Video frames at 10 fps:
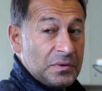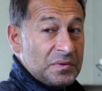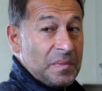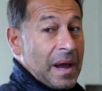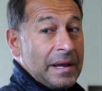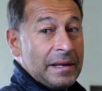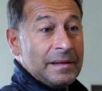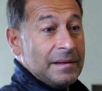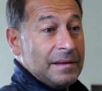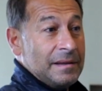years buying
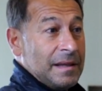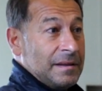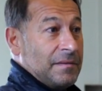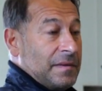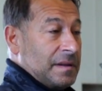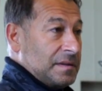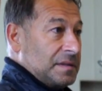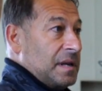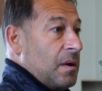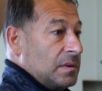it, and then to finally
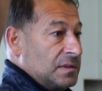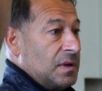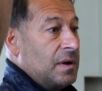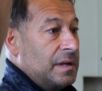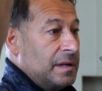see how it's done